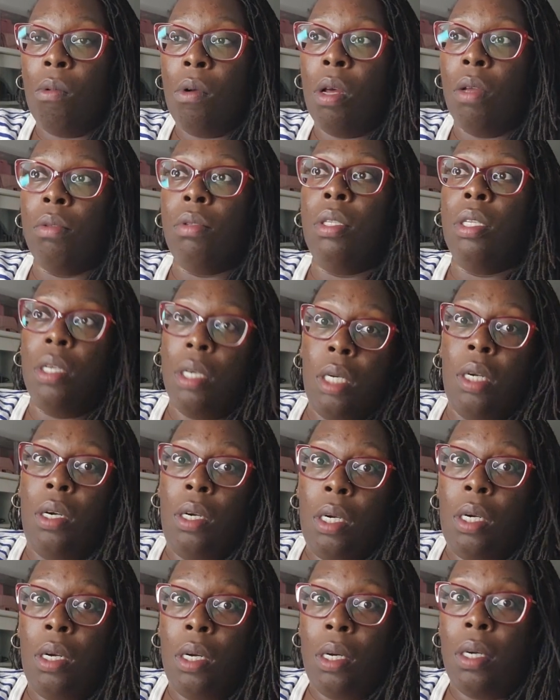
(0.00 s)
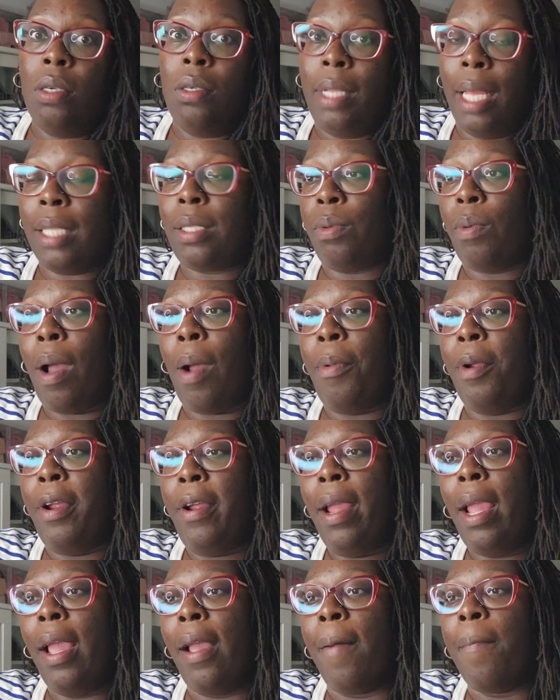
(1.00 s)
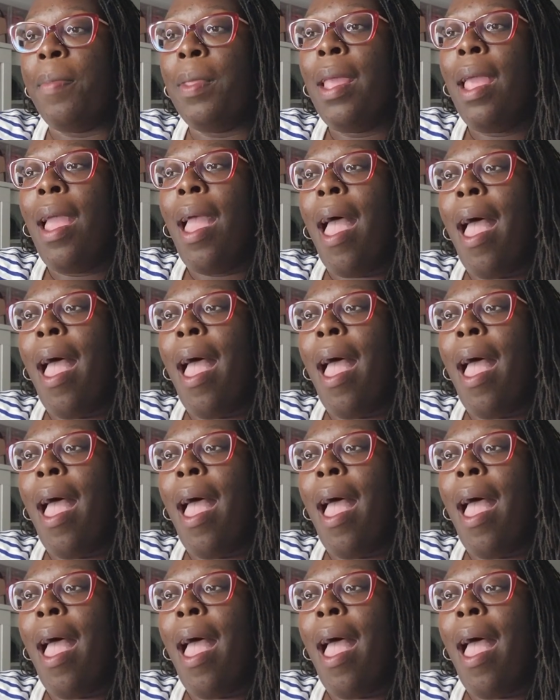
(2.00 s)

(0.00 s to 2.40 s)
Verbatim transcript: Well, duh, that's why we're here.